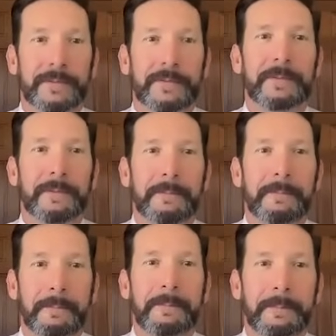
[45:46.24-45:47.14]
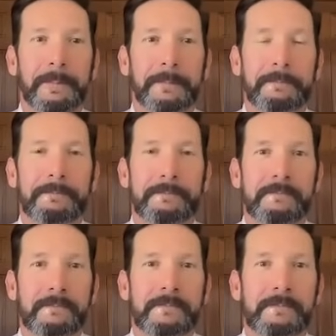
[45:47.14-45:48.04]

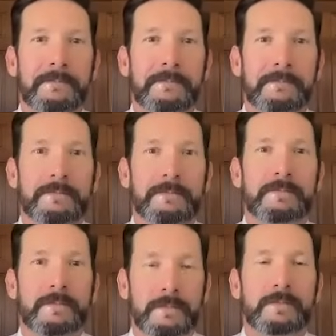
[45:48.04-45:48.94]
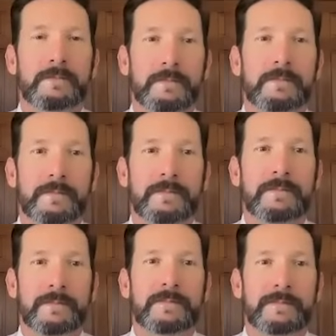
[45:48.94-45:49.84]

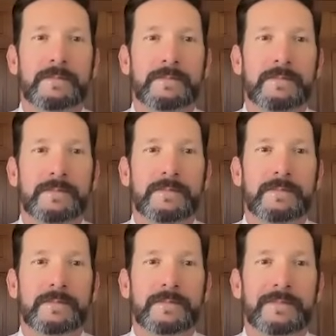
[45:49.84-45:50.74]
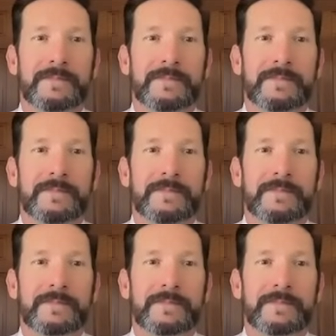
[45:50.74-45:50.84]
[no speech]